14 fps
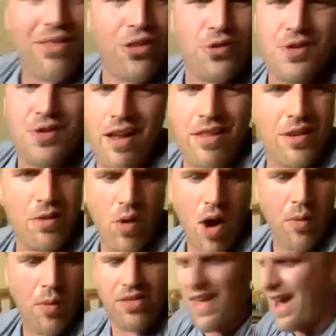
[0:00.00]
there's nothing wrong
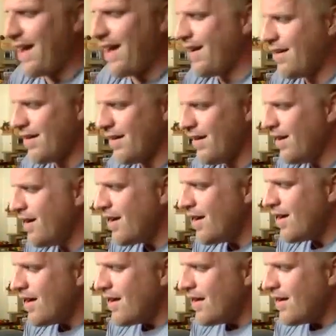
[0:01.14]
with that.
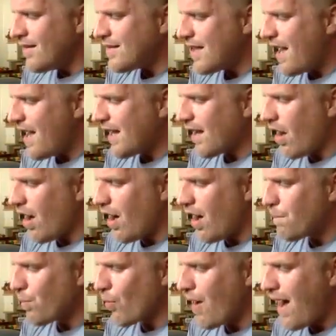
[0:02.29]
Take a
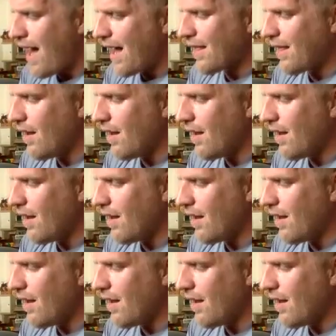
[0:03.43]
breath.